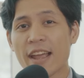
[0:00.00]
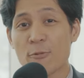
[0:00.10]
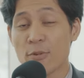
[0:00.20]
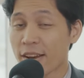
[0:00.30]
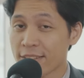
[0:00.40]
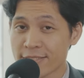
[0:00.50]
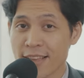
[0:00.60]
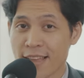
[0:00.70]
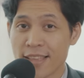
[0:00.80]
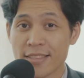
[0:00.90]
We
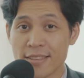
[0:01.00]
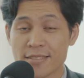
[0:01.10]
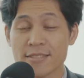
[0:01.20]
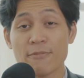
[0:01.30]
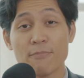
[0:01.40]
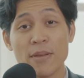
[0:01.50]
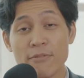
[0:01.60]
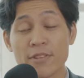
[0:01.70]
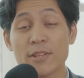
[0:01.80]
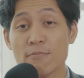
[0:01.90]
understand that this is a
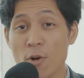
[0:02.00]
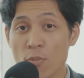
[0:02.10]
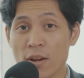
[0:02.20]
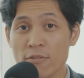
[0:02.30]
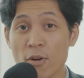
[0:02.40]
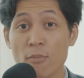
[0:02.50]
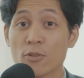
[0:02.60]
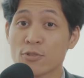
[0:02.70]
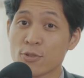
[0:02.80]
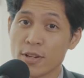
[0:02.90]
pivotal moment for
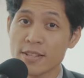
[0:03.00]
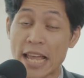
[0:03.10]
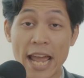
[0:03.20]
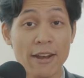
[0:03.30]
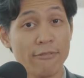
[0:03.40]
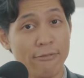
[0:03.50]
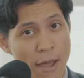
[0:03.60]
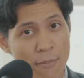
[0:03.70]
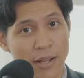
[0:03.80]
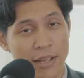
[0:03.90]
both students and
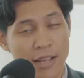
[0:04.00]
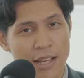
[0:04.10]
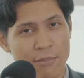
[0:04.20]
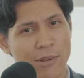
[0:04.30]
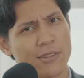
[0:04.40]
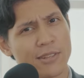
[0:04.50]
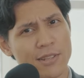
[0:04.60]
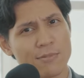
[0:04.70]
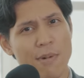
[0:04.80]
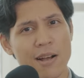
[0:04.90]
family because
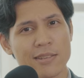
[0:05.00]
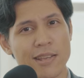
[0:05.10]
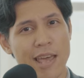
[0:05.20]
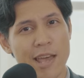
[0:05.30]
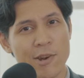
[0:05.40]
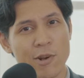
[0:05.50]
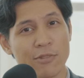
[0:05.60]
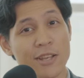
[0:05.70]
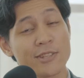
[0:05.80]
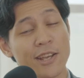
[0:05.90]
this marks the end
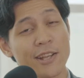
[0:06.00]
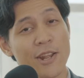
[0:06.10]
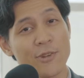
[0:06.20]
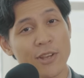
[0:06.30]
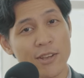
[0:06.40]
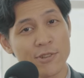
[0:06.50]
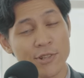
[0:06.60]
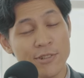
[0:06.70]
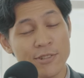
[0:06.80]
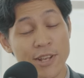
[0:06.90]
of their secondary
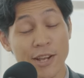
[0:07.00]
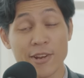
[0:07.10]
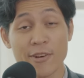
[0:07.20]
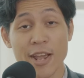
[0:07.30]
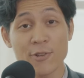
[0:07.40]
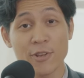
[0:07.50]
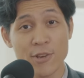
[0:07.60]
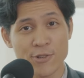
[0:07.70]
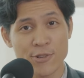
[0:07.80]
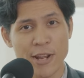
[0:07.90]

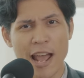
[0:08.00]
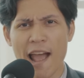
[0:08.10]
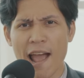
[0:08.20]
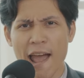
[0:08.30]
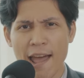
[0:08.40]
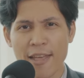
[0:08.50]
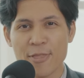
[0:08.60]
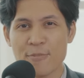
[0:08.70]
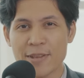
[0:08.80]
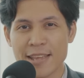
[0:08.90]
education,
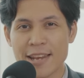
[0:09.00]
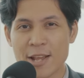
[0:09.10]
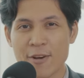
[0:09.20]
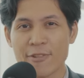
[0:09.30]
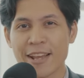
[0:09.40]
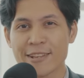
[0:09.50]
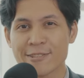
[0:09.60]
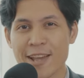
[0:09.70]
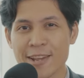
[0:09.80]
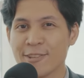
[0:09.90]
and the beginning of an
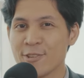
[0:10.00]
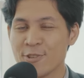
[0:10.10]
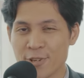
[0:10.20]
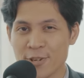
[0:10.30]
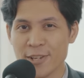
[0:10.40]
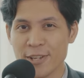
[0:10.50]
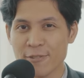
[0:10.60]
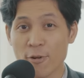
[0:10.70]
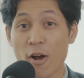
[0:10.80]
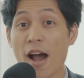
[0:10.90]
exciting
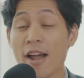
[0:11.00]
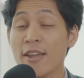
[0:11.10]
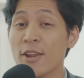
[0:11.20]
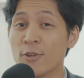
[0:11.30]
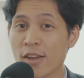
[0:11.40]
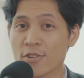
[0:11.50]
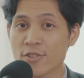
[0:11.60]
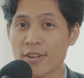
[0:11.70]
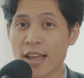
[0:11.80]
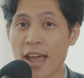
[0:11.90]
journey for higher
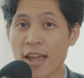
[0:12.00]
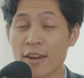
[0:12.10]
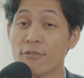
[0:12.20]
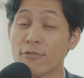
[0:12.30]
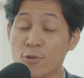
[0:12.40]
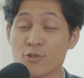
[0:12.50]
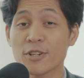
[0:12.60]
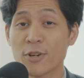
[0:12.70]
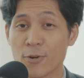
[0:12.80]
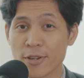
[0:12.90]
education and
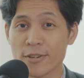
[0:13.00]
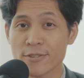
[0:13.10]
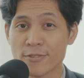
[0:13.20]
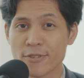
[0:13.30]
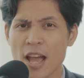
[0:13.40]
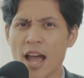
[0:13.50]
future careers.